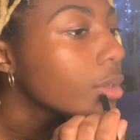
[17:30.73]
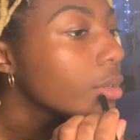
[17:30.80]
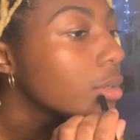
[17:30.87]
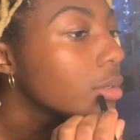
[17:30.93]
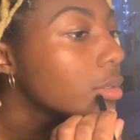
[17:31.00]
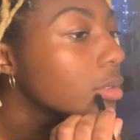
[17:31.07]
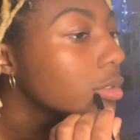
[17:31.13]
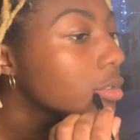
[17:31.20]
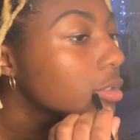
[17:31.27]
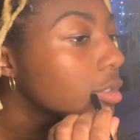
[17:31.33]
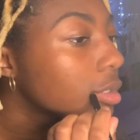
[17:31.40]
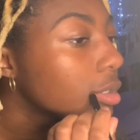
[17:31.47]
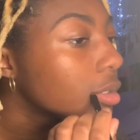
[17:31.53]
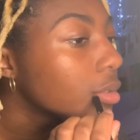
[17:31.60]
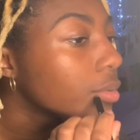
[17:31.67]

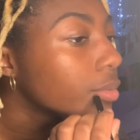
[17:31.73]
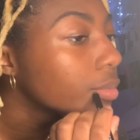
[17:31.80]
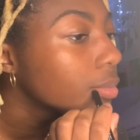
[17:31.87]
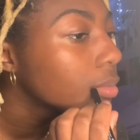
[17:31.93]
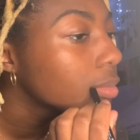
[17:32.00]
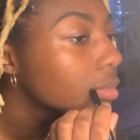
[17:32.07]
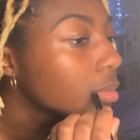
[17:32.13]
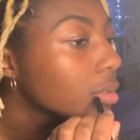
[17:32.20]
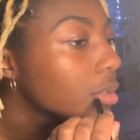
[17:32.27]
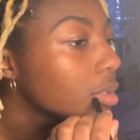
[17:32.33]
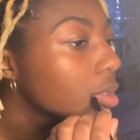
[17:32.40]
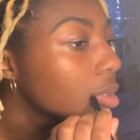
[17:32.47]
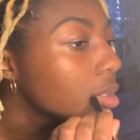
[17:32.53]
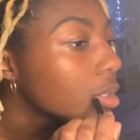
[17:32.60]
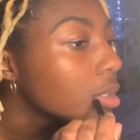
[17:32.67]
So
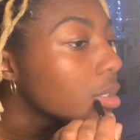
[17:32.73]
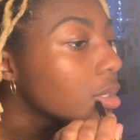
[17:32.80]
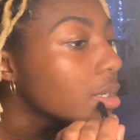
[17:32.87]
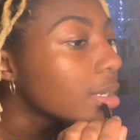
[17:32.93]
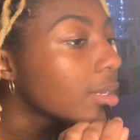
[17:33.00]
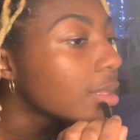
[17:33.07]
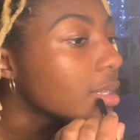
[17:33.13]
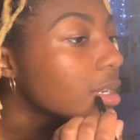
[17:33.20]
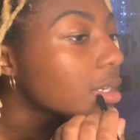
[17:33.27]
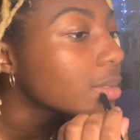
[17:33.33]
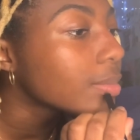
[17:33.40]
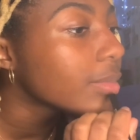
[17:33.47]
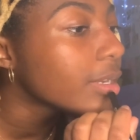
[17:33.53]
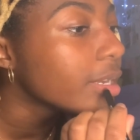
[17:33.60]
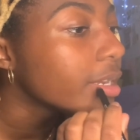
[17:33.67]
I locked my
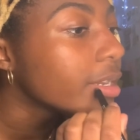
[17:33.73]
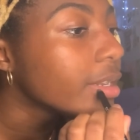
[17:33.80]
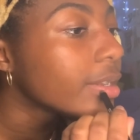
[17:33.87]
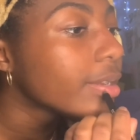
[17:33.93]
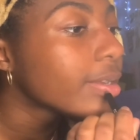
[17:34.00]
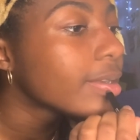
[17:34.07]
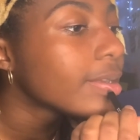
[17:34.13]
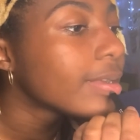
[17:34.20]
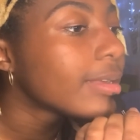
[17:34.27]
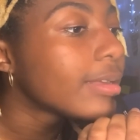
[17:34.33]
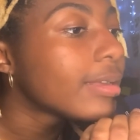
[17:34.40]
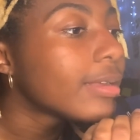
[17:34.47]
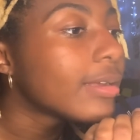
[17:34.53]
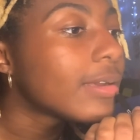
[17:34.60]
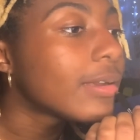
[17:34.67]
hair.
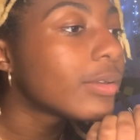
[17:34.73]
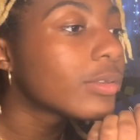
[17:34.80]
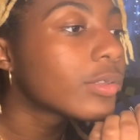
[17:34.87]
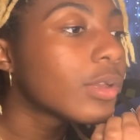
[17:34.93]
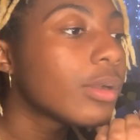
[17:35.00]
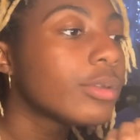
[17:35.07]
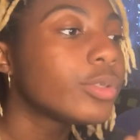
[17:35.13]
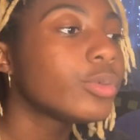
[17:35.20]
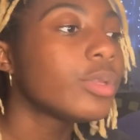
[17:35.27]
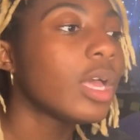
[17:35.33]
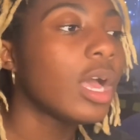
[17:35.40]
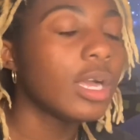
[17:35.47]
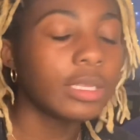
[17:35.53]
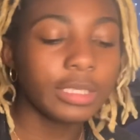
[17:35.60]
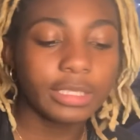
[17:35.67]
I was going through the
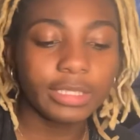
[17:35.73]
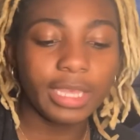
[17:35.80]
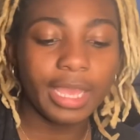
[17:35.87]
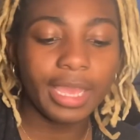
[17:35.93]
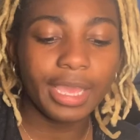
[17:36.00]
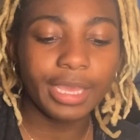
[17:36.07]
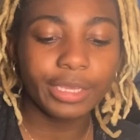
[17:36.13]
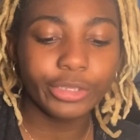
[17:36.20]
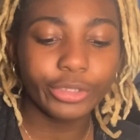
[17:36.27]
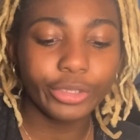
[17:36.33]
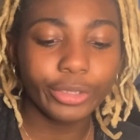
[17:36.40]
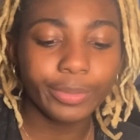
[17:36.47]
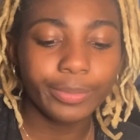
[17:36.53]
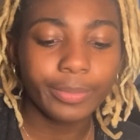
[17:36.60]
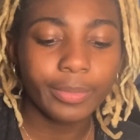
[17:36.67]
ugly stage.
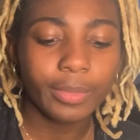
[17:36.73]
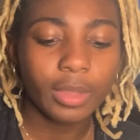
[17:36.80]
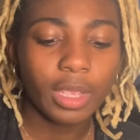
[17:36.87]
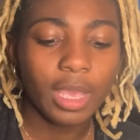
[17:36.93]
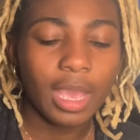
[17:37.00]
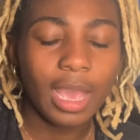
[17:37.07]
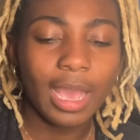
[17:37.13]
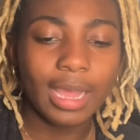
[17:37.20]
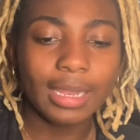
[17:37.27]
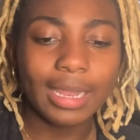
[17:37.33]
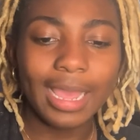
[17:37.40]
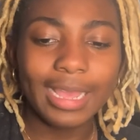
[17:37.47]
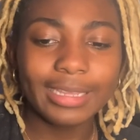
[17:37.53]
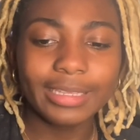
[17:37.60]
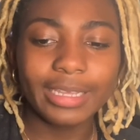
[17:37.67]
I
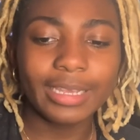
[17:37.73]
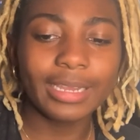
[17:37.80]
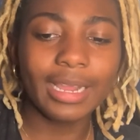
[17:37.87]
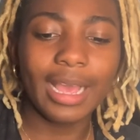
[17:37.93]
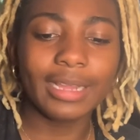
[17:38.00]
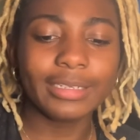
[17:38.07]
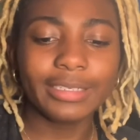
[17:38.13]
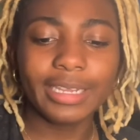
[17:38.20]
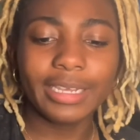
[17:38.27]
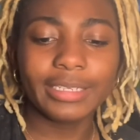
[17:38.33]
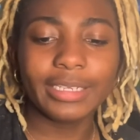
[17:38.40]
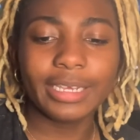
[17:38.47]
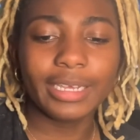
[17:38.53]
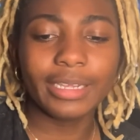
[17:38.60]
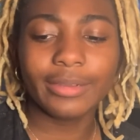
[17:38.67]
liked it. I digged
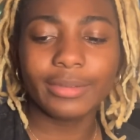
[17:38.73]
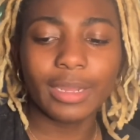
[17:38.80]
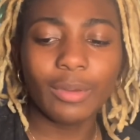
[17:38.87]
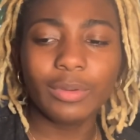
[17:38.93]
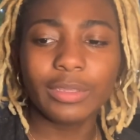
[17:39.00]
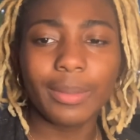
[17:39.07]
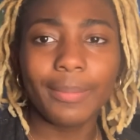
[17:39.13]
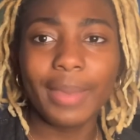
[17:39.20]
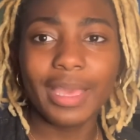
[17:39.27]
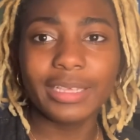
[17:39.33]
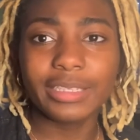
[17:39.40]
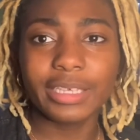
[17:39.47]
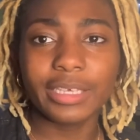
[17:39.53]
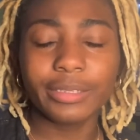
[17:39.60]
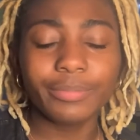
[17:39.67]
it. It was amazing.